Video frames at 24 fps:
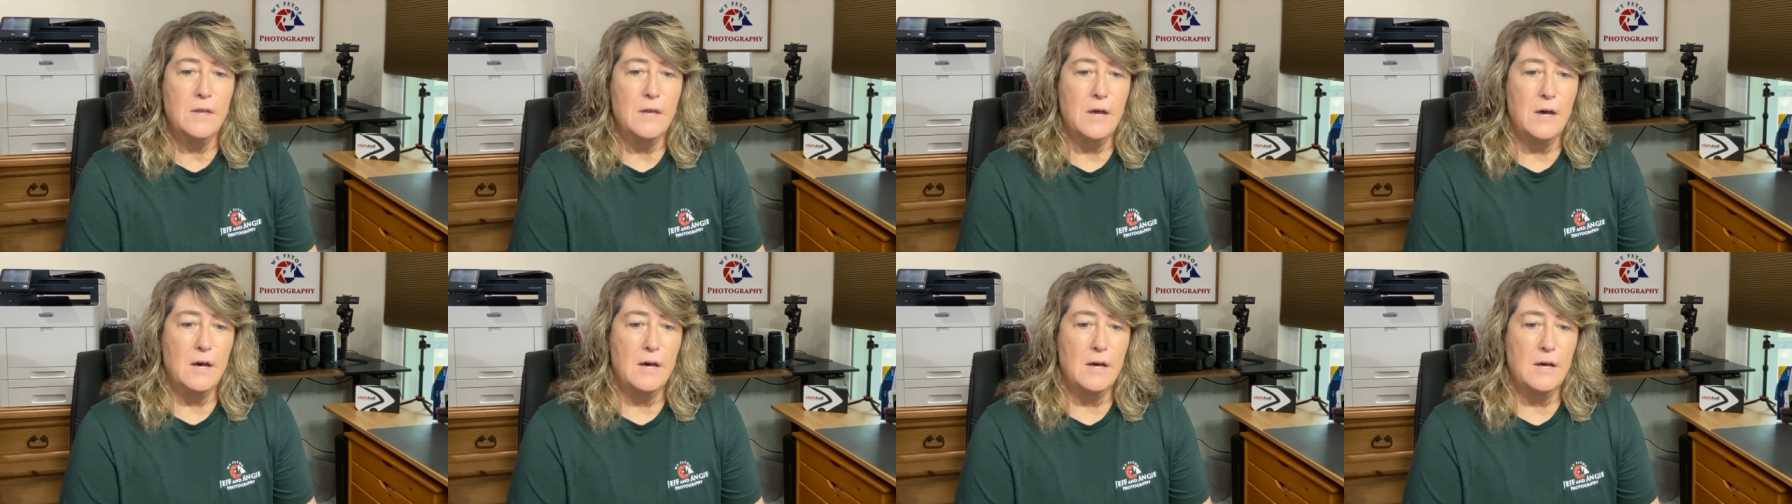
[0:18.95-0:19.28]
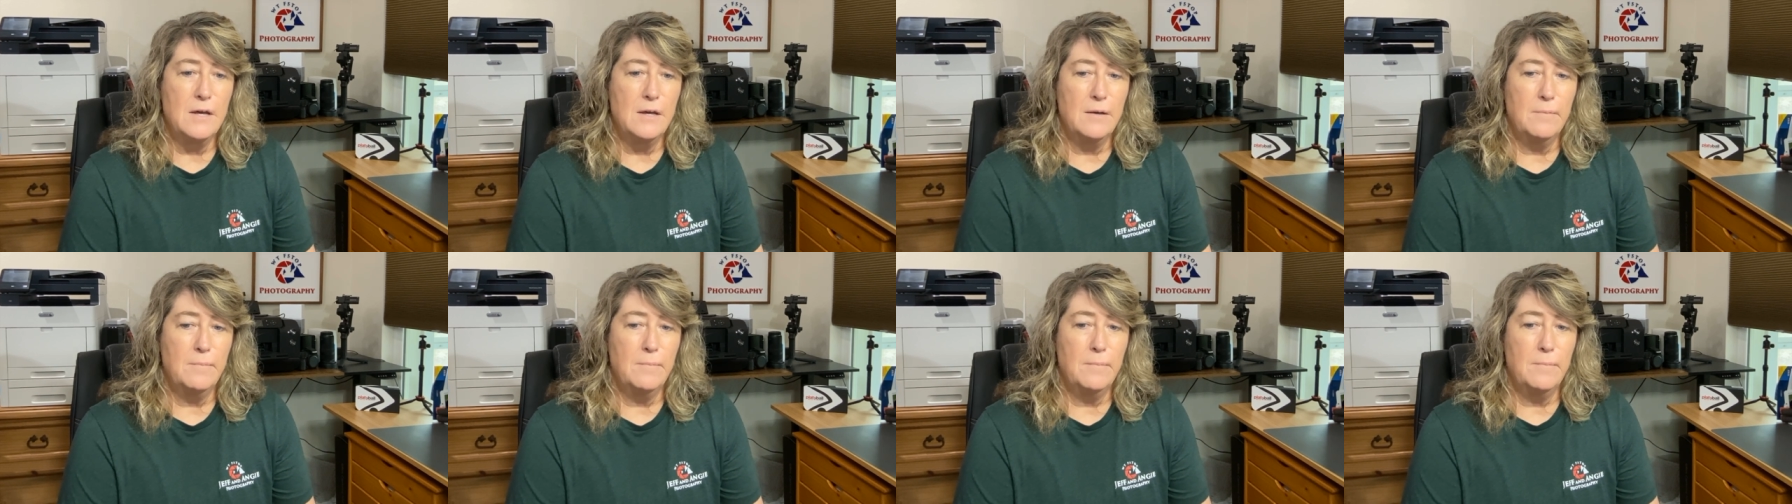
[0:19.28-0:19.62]

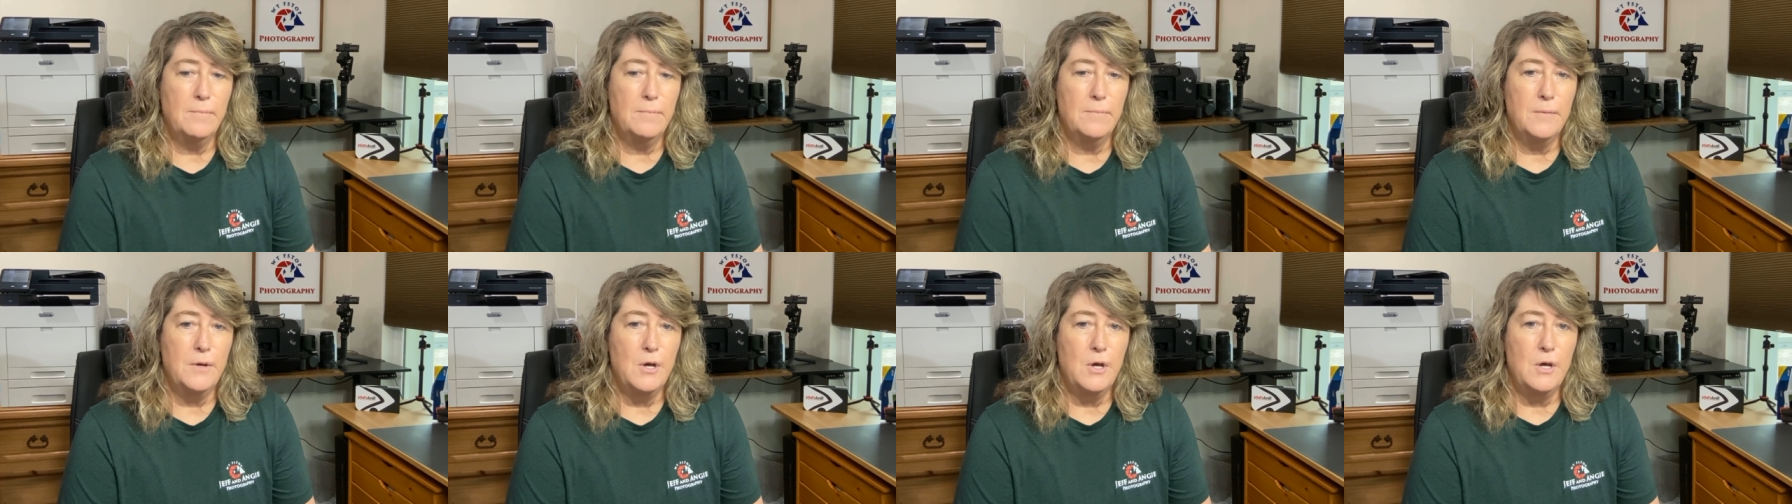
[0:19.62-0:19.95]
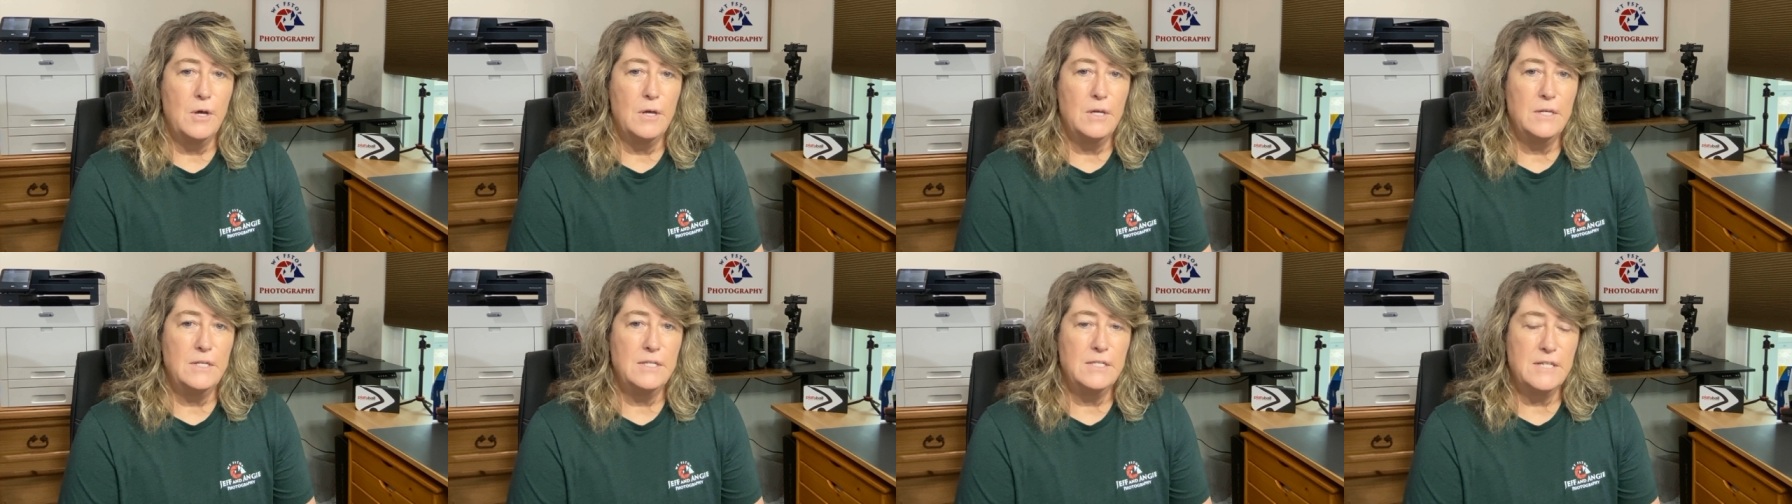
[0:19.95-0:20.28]
Um,
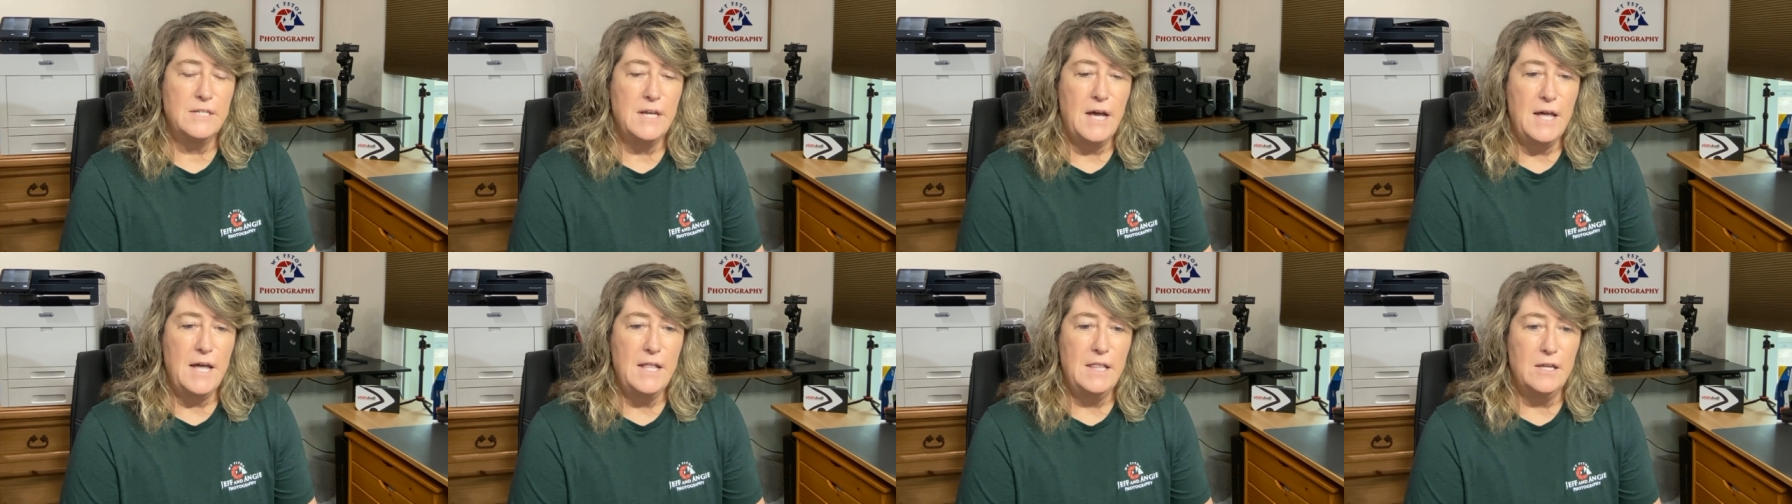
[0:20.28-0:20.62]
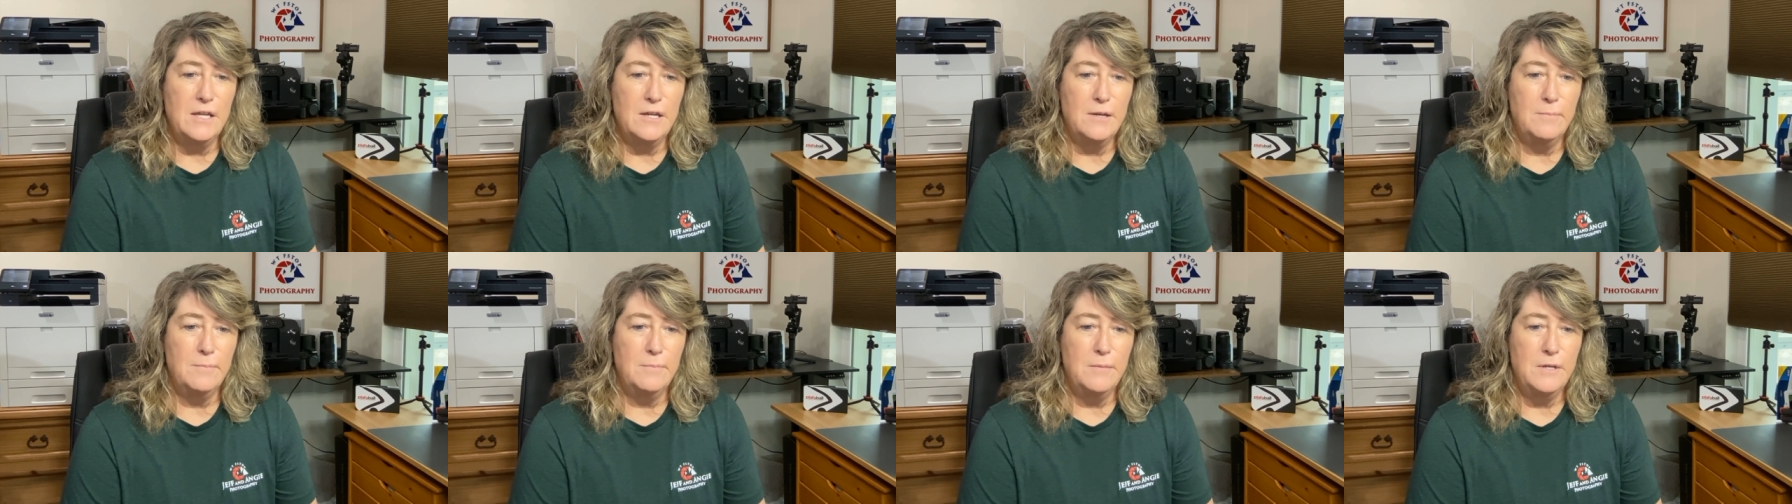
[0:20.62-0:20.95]

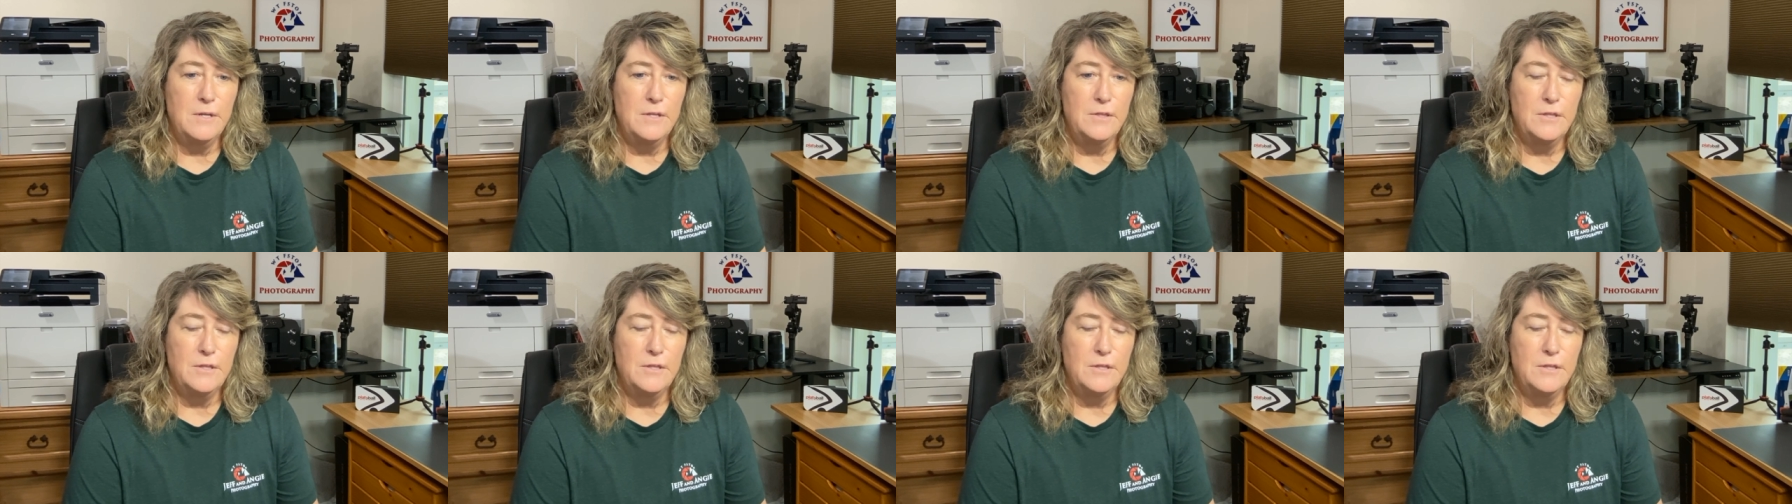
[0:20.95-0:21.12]
Skylum,